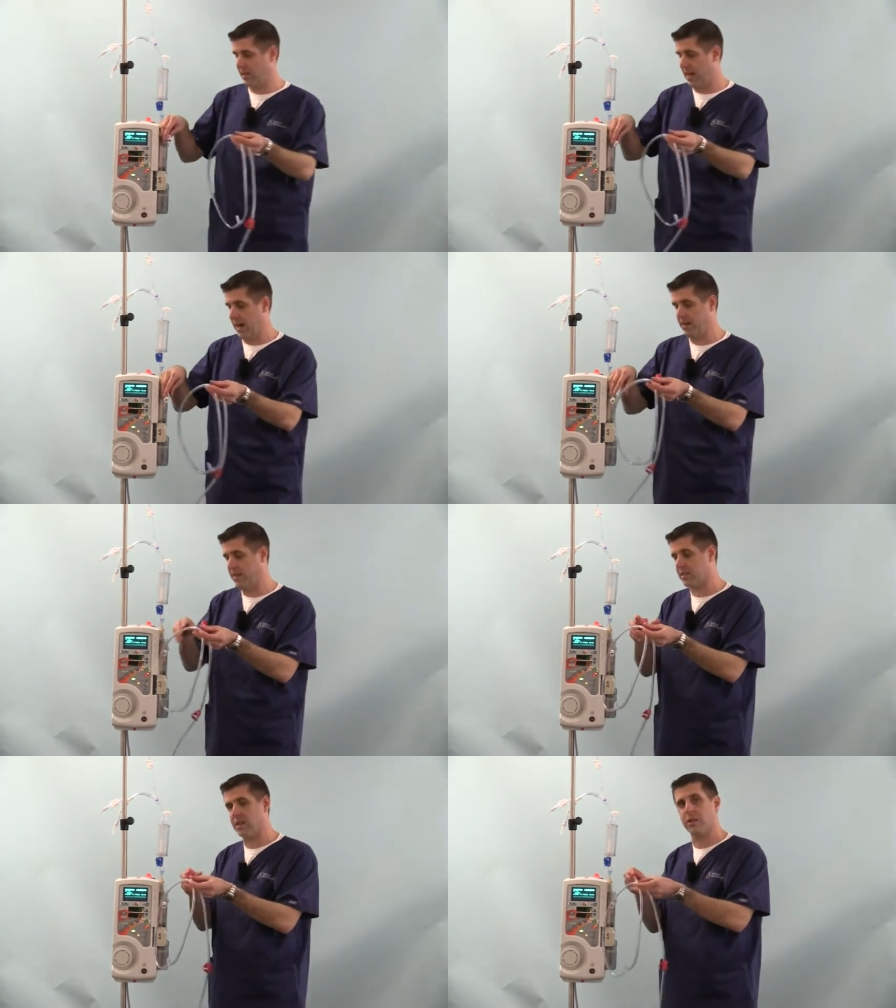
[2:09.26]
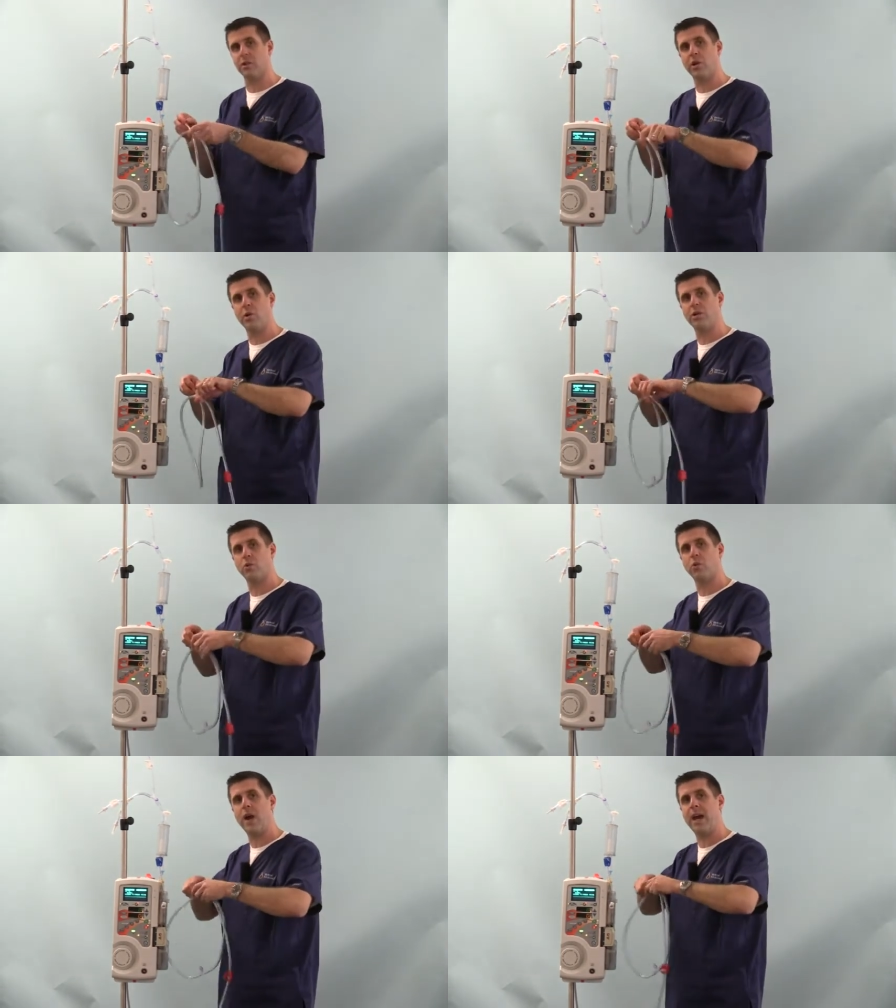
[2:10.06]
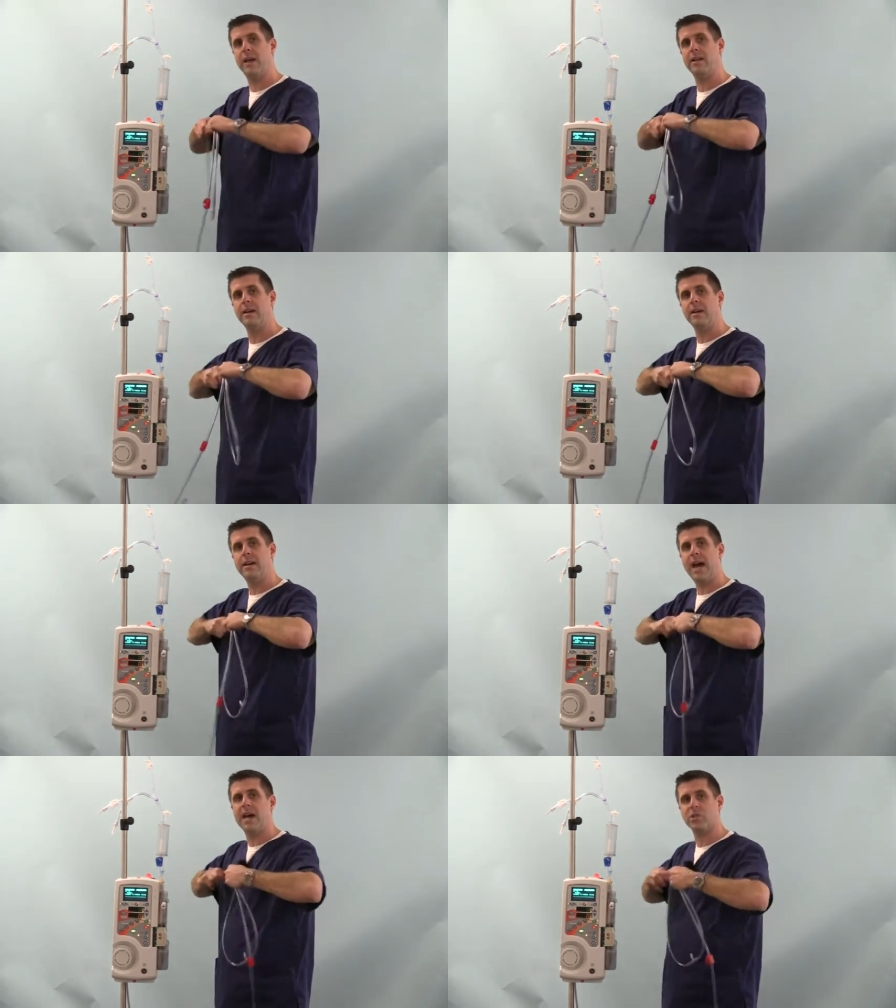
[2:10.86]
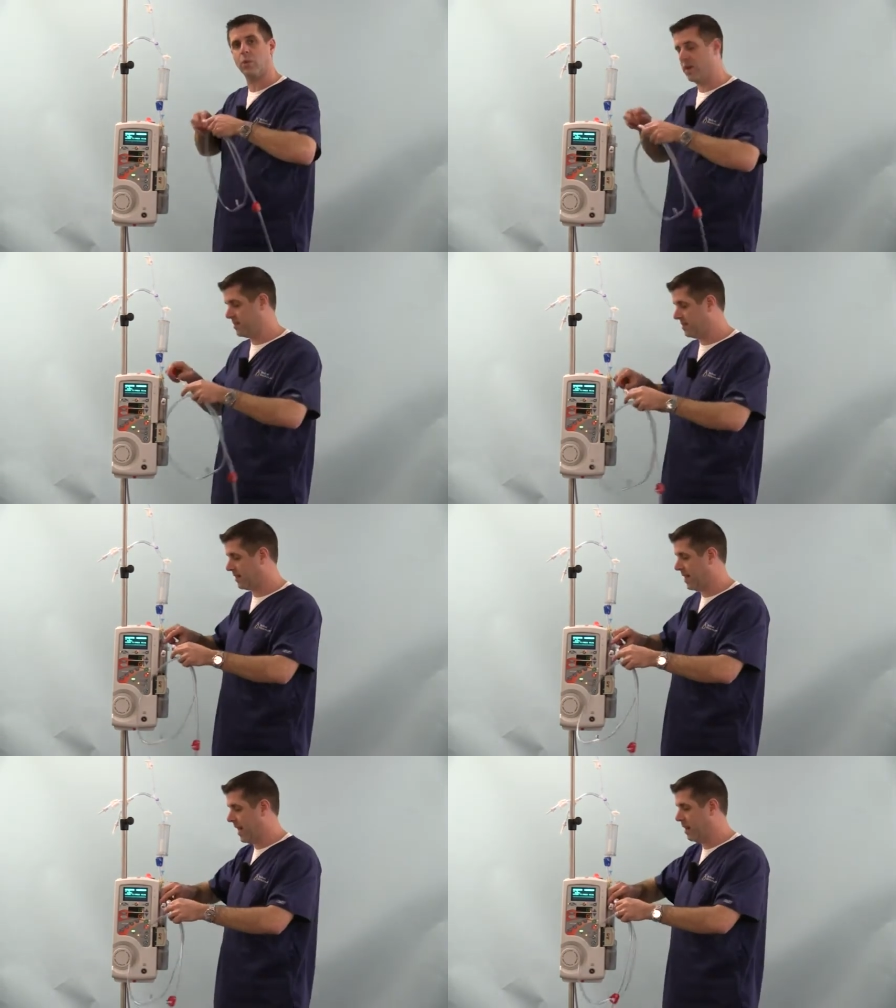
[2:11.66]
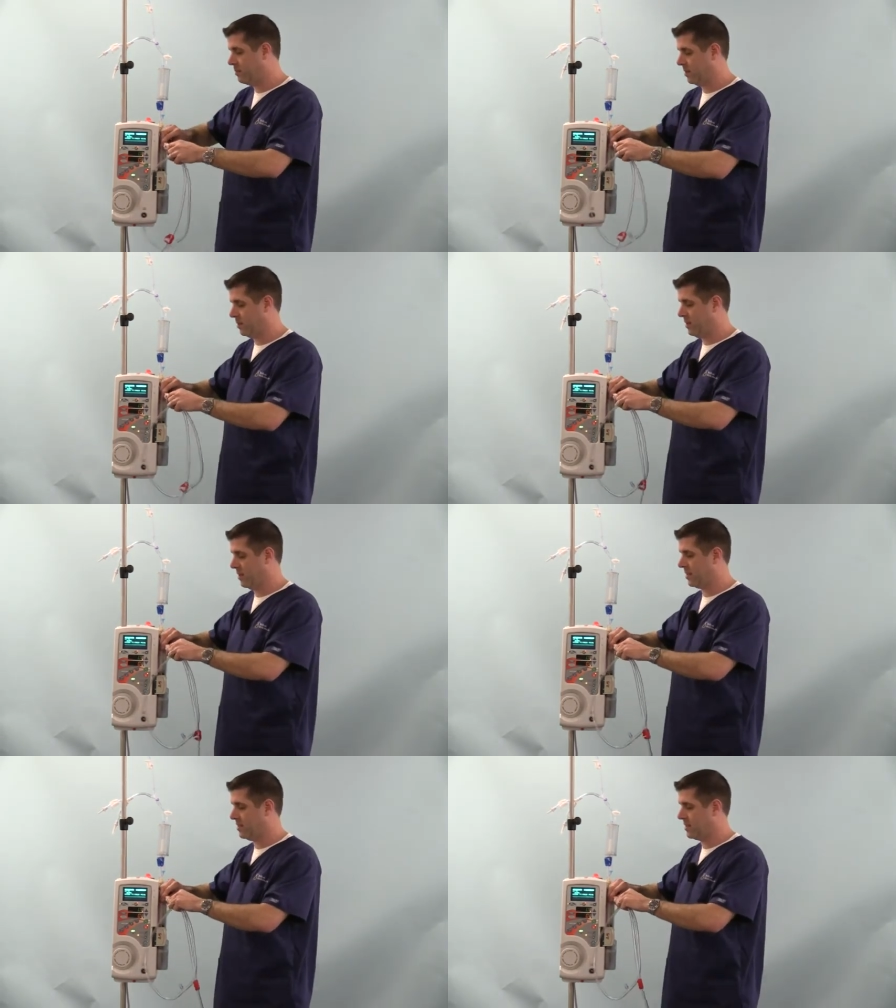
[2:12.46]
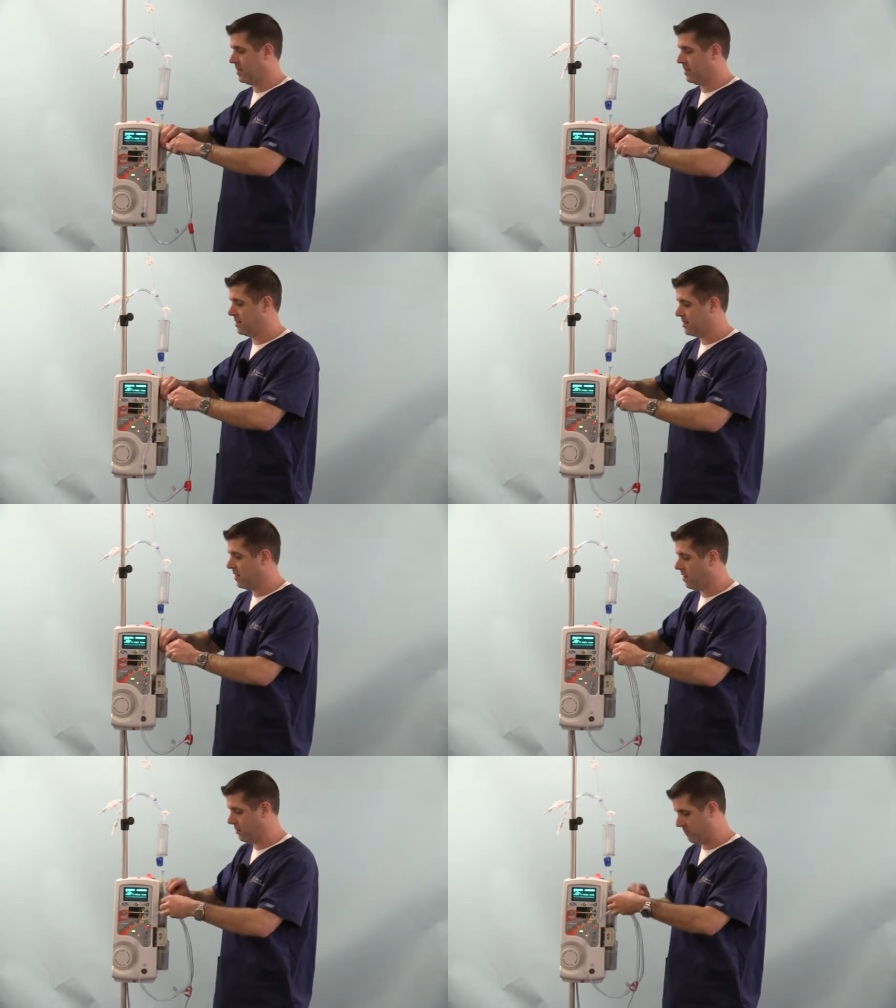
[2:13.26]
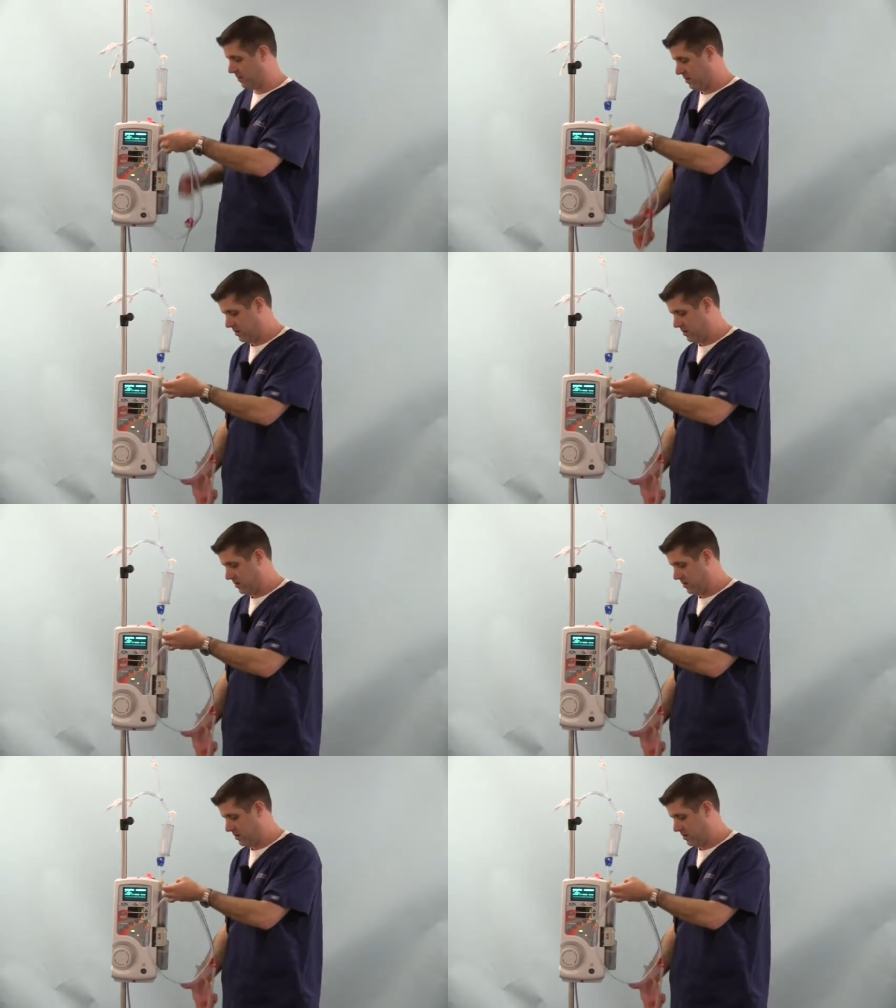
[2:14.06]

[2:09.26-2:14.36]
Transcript: line is color coded red, as was the cap on the cassette itself.